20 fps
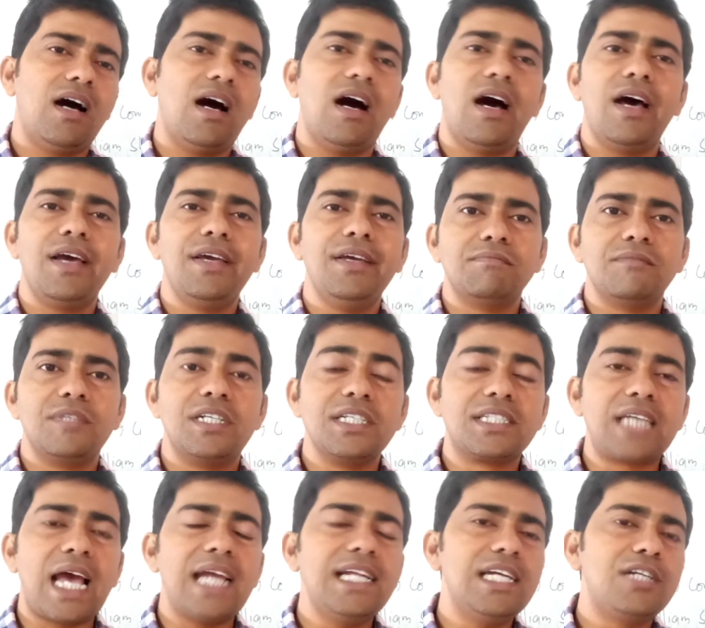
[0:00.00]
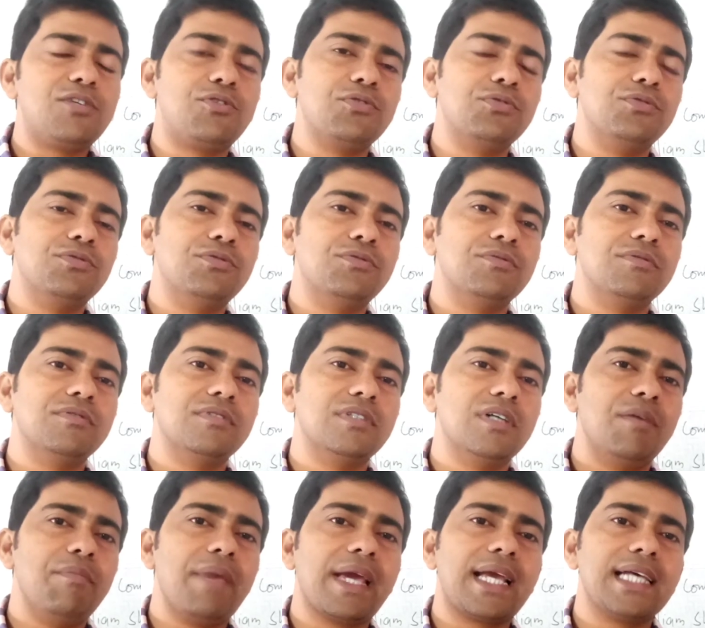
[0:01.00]
I decided to
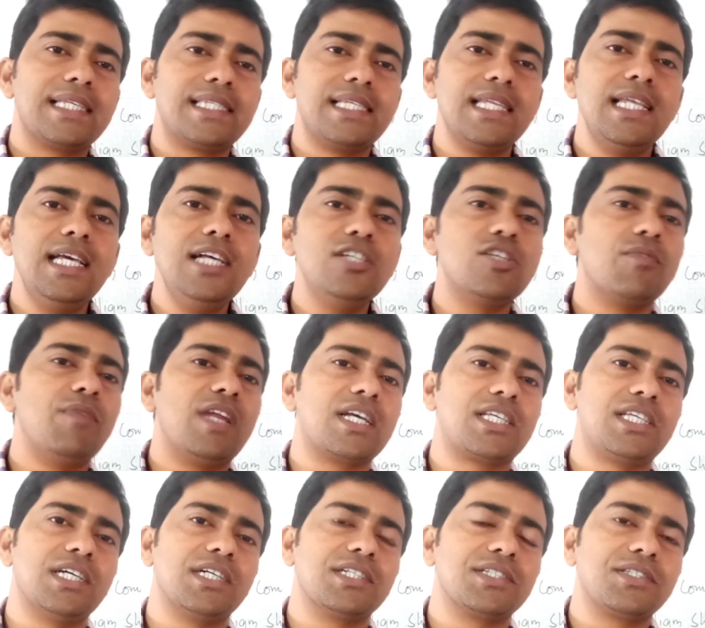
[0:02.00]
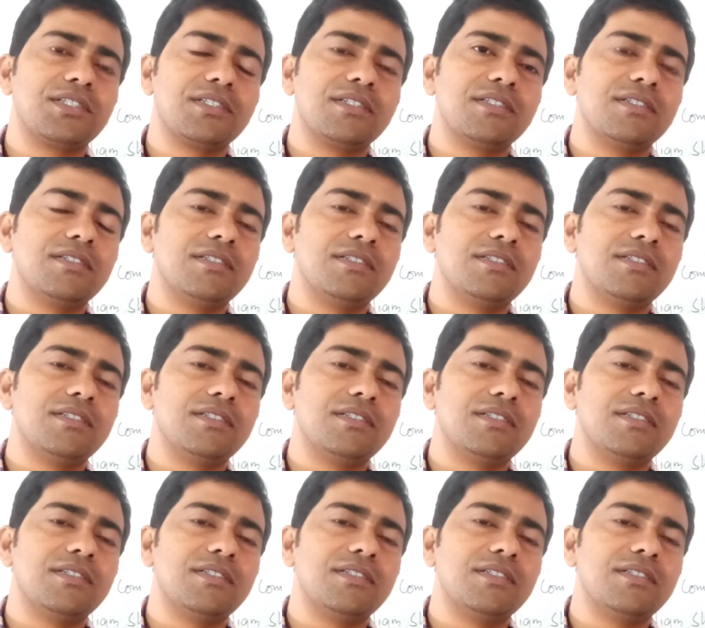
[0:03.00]
make a series of lectures